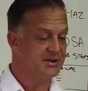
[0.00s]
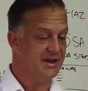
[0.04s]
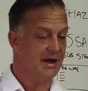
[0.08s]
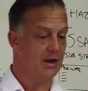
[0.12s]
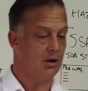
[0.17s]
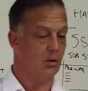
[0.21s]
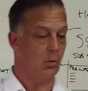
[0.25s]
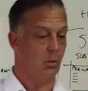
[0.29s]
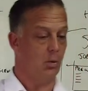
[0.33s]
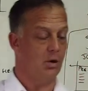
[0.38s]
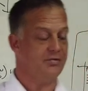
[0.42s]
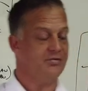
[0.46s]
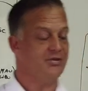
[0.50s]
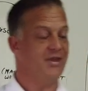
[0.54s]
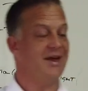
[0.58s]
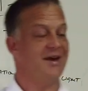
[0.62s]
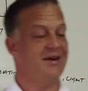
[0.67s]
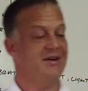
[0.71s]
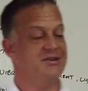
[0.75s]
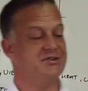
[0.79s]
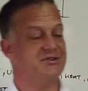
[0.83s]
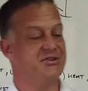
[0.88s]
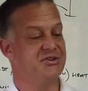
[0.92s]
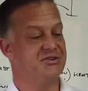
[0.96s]
Now what that
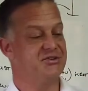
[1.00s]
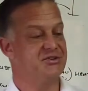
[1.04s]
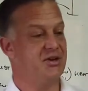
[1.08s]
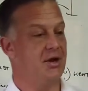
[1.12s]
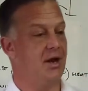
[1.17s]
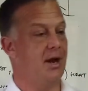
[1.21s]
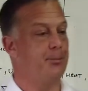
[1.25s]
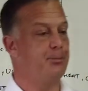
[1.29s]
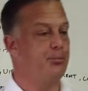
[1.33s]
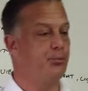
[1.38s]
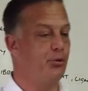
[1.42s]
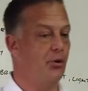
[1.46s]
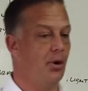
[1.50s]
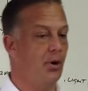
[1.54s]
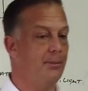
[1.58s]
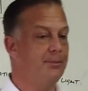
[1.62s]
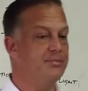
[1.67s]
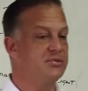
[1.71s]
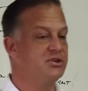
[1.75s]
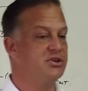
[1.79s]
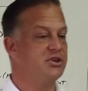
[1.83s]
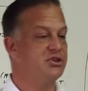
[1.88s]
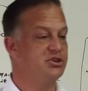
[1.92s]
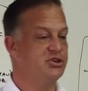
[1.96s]
is a
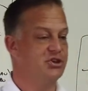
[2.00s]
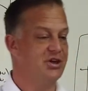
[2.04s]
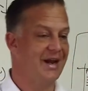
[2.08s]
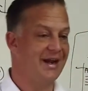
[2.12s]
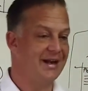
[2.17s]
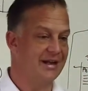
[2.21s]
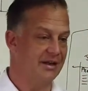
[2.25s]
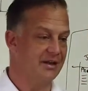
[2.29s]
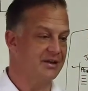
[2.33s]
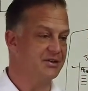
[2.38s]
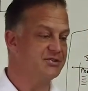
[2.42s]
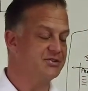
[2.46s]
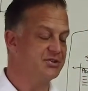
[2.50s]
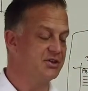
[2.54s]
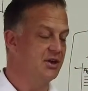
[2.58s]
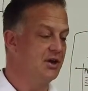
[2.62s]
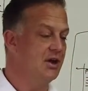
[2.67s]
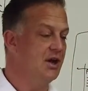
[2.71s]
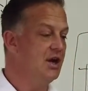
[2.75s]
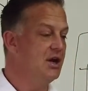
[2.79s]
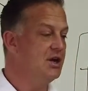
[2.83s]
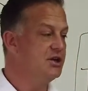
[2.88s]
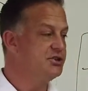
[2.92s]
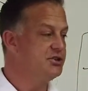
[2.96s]
prompted checklist
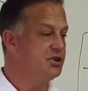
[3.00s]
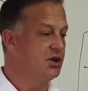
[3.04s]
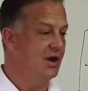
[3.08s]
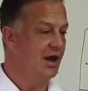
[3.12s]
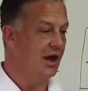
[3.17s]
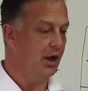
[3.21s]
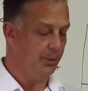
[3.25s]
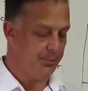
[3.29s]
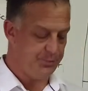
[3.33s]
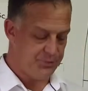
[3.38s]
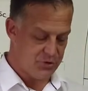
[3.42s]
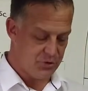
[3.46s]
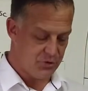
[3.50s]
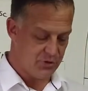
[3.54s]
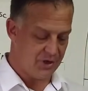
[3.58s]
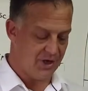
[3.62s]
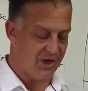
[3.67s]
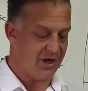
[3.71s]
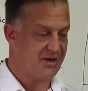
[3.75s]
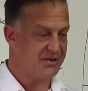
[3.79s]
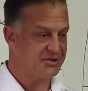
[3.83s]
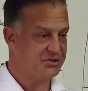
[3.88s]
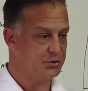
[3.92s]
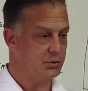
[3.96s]
to help you
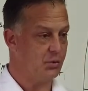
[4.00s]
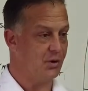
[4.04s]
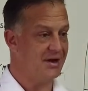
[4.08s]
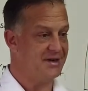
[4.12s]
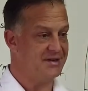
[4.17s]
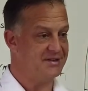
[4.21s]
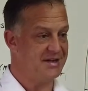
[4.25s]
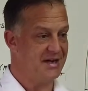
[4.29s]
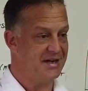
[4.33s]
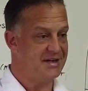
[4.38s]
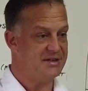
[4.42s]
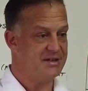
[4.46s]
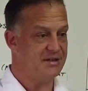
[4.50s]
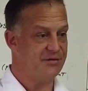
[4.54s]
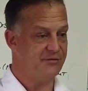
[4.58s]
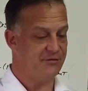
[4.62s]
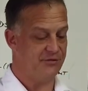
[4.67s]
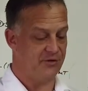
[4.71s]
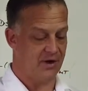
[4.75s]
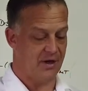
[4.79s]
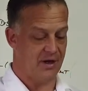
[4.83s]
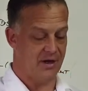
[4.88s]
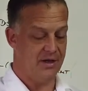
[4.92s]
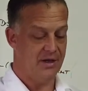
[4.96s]
guys to
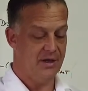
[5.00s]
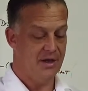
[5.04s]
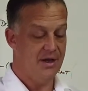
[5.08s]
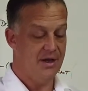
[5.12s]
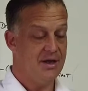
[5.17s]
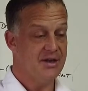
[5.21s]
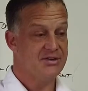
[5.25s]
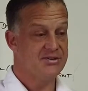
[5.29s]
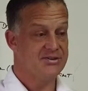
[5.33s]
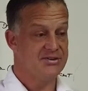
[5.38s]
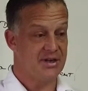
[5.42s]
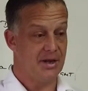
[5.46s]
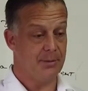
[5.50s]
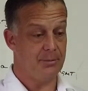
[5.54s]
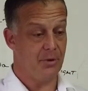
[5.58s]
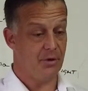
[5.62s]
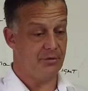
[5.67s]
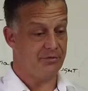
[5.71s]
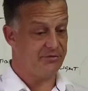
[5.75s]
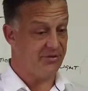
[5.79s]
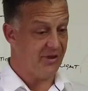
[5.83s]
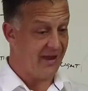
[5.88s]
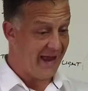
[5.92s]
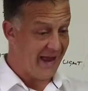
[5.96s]
identify some
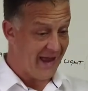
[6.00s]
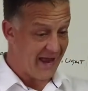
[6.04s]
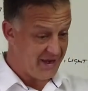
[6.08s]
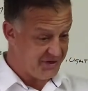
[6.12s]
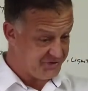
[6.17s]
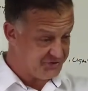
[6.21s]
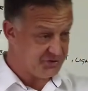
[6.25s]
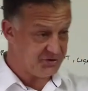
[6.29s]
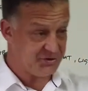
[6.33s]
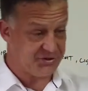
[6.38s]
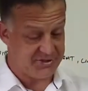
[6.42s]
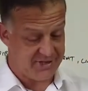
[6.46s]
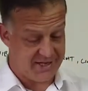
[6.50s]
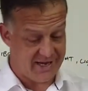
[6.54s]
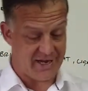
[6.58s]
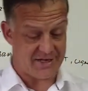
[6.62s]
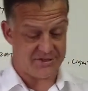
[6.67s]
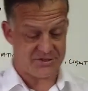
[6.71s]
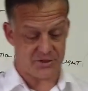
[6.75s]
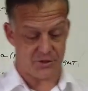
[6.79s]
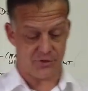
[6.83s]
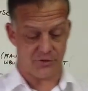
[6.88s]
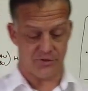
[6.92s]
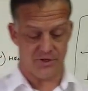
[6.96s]
of the hazard
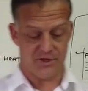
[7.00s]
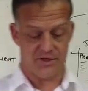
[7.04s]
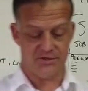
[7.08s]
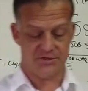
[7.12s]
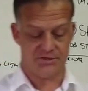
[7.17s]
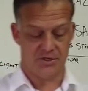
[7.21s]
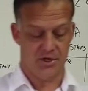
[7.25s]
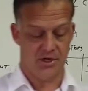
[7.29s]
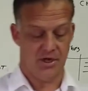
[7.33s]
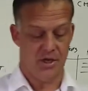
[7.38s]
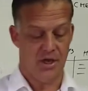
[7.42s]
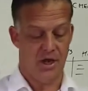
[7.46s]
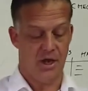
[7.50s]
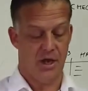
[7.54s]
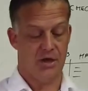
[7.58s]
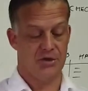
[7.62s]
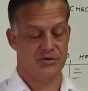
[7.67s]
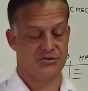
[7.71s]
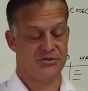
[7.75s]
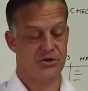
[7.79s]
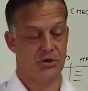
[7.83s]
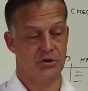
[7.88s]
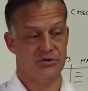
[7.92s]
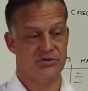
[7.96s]
categories
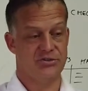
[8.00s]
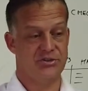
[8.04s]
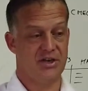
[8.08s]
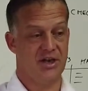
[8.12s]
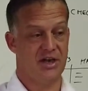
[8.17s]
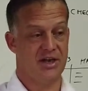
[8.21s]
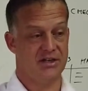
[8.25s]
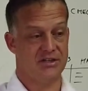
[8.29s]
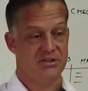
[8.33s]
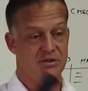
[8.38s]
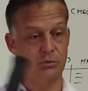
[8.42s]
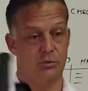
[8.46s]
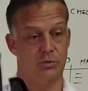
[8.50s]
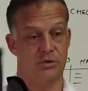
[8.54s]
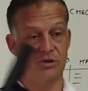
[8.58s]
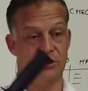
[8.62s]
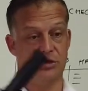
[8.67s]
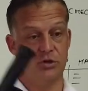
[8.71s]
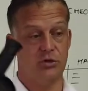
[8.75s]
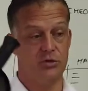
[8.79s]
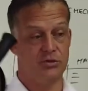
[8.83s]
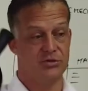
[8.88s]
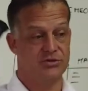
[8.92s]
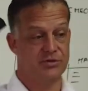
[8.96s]
associated with the
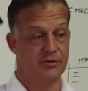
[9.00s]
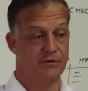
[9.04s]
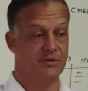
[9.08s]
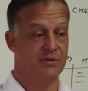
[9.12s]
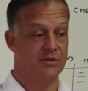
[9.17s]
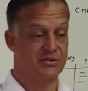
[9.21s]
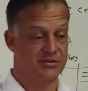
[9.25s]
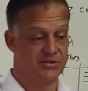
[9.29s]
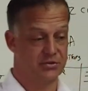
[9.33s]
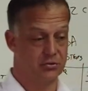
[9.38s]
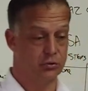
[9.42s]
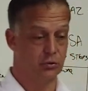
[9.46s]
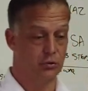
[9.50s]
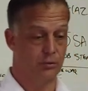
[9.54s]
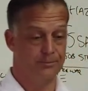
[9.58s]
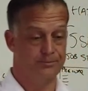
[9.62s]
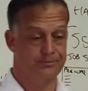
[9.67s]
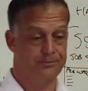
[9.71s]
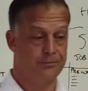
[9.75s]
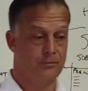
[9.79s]
use of this tool.